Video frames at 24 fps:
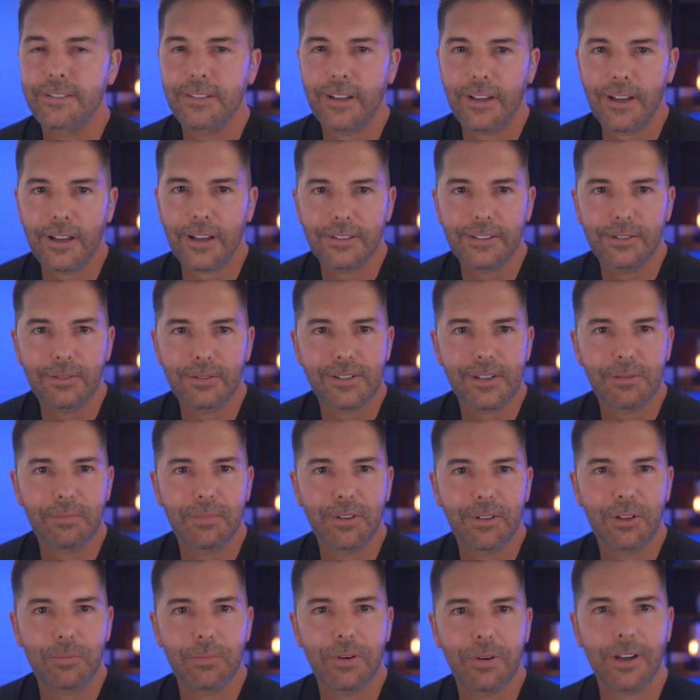Talk to us a
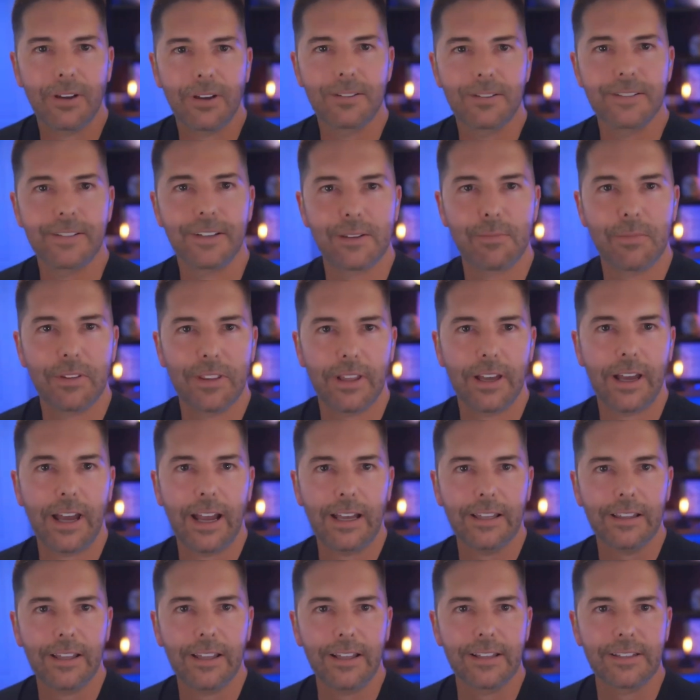bit about some of the
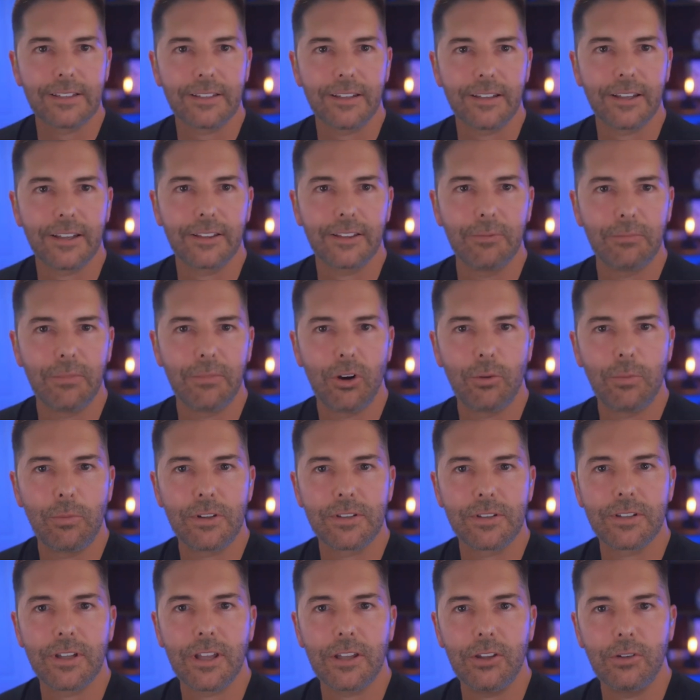highlights, like the
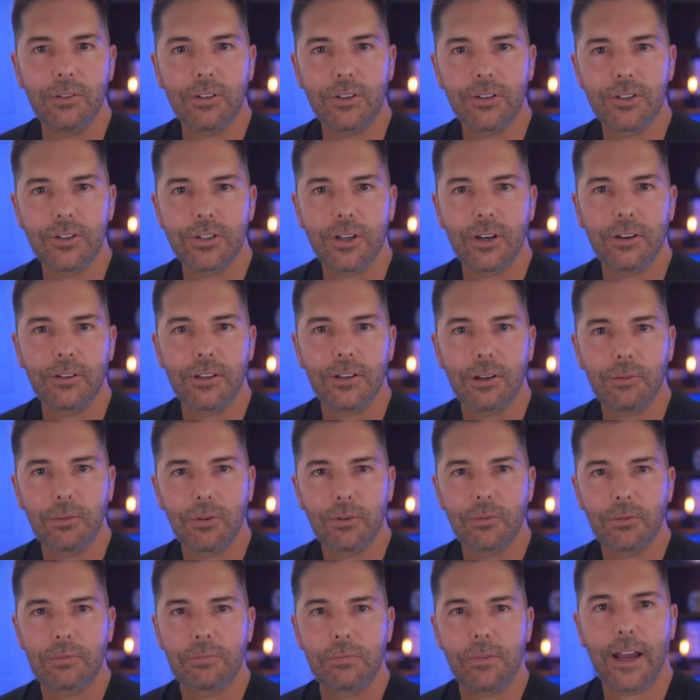moments so that you can share that
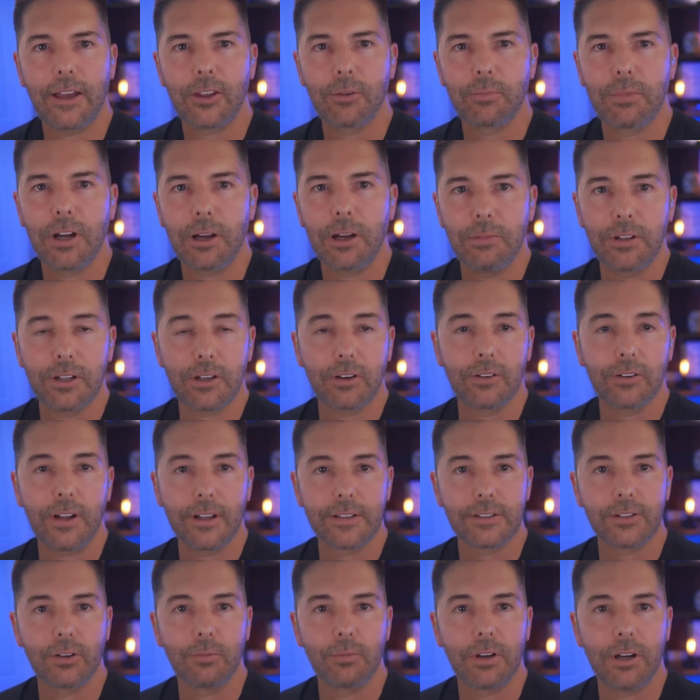were either public or
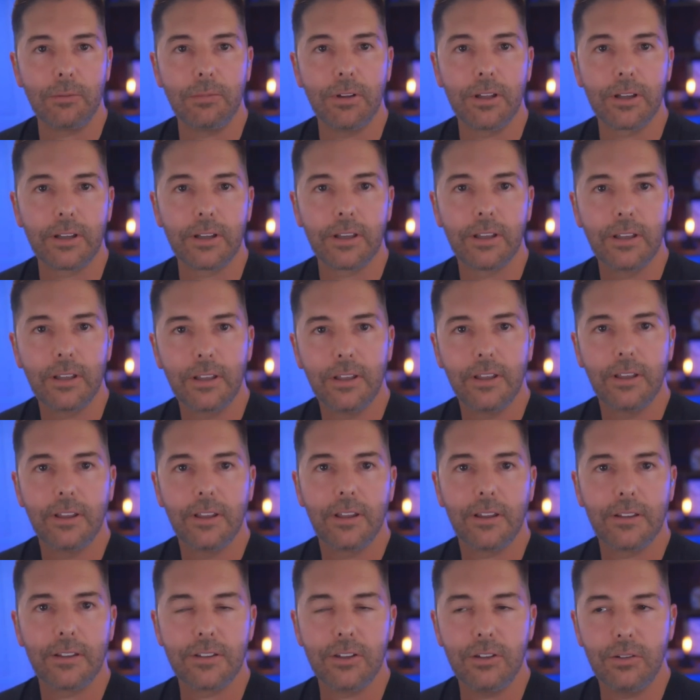not so public,
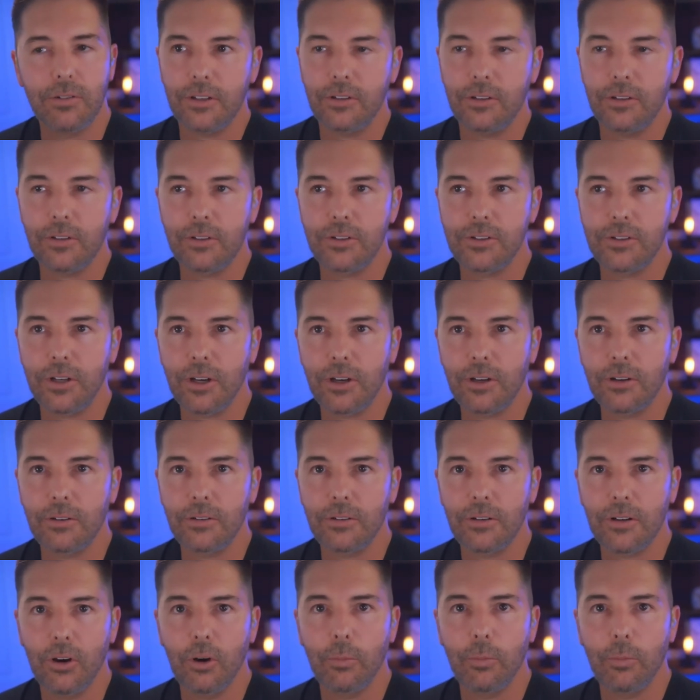things that you can
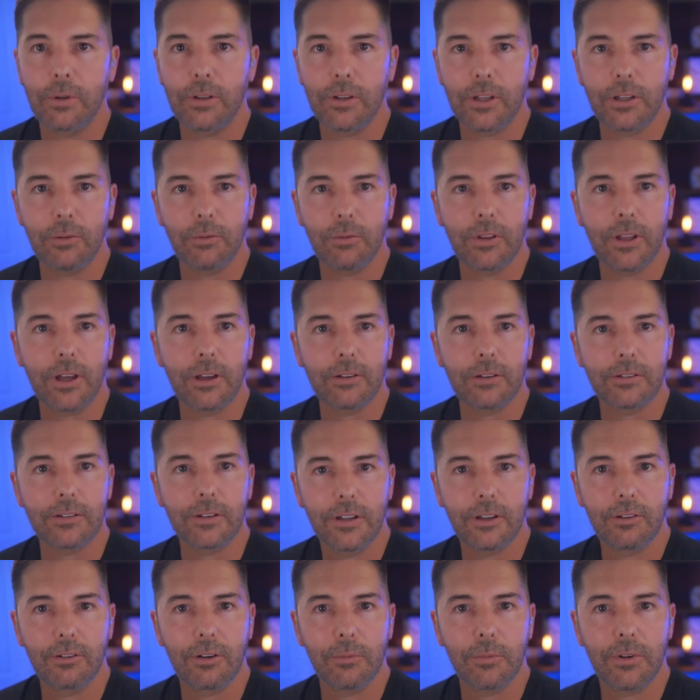share openly without
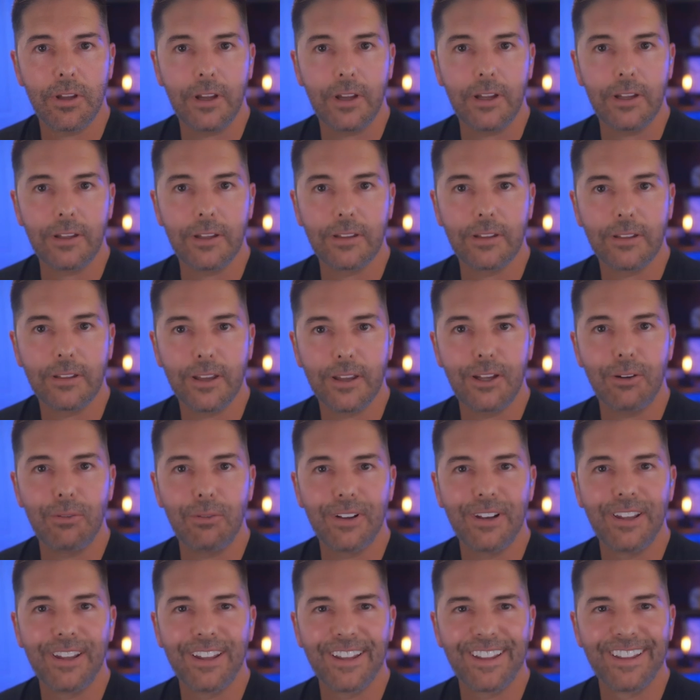incriminating
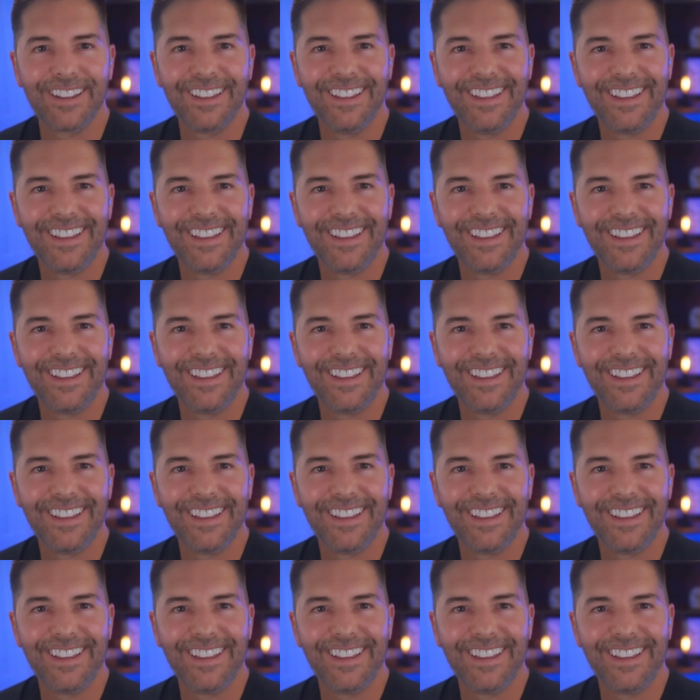anyone.